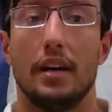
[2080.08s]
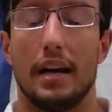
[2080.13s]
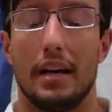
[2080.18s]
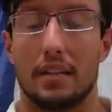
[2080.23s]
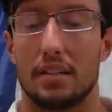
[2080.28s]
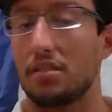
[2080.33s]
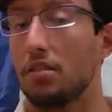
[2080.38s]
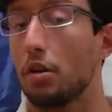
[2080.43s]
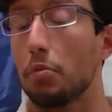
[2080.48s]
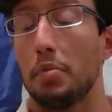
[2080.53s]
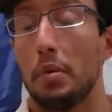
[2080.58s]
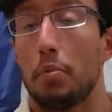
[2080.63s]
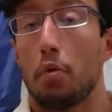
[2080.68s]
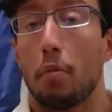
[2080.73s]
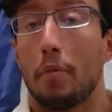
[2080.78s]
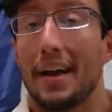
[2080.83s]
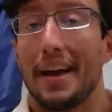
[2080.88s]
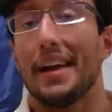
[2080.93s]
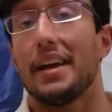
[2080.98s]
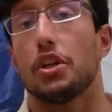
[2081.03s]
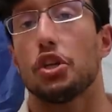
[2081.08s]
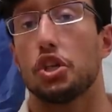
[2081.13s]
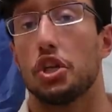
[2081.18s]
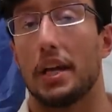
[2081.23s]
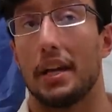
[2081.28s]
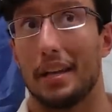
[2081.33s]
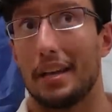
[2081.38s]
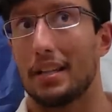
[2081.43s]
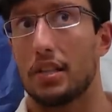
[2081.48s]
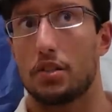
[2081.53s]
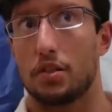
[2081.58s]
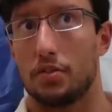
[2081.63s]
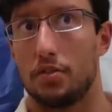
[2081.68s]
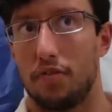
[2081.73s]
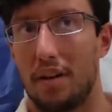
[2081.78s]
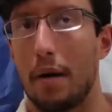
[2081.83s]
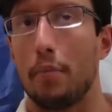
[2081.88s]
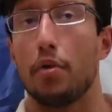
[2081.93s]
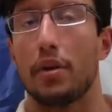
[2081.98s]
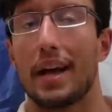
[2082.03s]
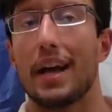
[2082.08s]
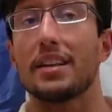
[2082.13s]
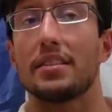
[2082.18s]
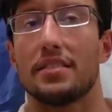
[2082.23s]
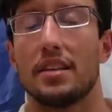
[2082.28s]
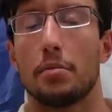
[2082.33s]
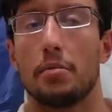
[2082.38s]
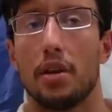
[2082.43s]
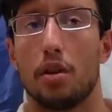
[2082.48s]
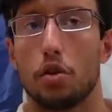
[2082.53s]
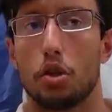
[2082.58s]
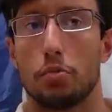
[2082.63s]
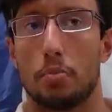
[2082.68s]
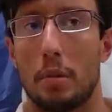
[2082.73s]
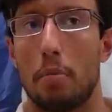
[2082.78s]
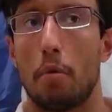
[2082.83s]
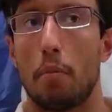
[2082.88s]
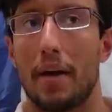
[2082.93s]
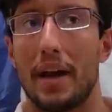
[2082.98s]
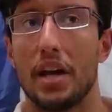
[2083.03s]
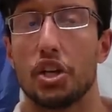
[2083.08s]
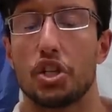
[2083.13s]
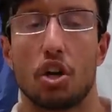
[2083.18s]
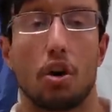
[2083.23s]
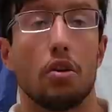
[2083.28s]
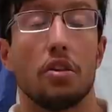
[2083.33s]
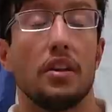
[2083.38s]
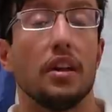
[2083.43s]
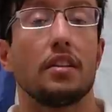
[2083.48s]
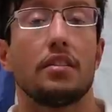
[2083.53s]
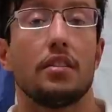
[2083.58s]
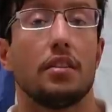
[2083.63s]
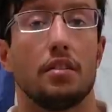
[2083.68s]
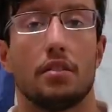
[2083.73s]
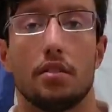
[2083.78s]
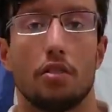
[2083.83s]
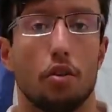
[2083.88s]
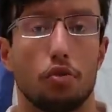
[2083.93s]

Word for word: It's not people my age, and that's flabbergasting because people my age are addicted.